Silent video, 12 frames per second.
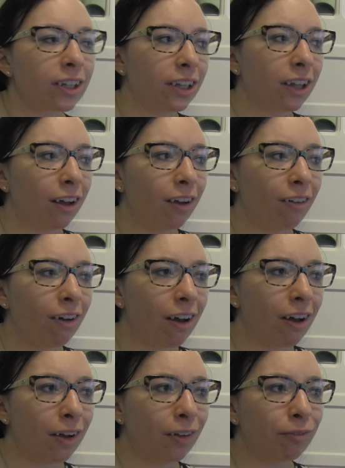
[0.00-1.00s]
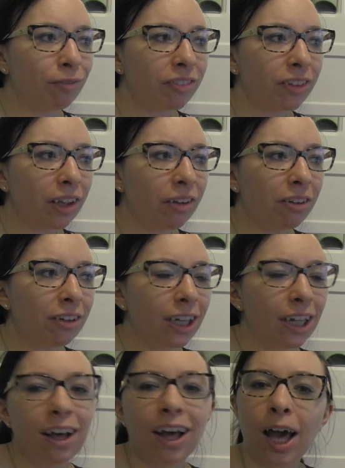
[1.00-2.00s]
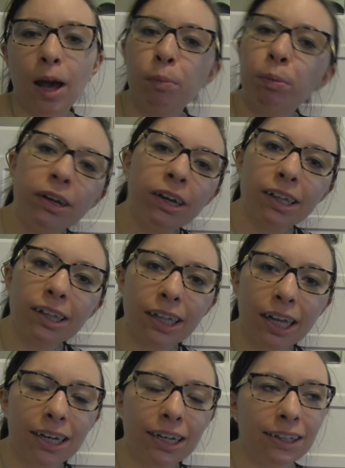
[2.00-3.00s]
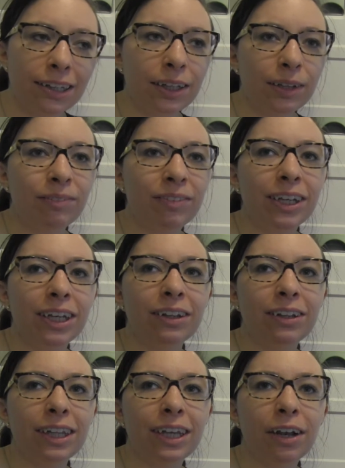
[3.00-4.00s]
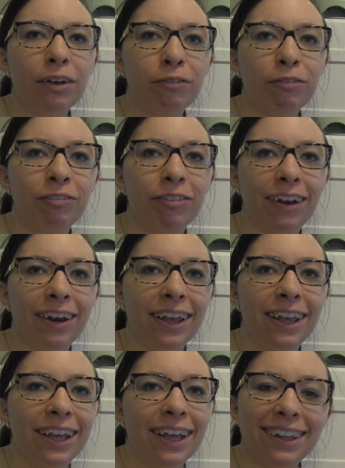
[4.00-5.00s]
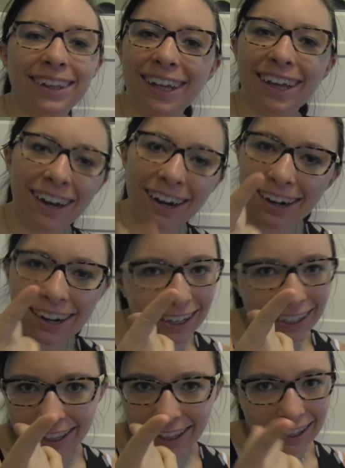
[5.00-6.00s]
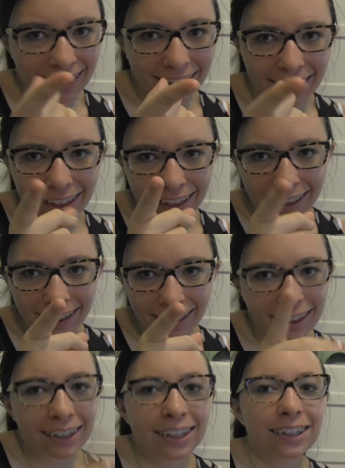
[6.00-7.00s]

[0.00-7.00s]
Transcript: So, um, they were just like all happy and excited to see me. It was like kind of funny. It's like, I heard again. Ah.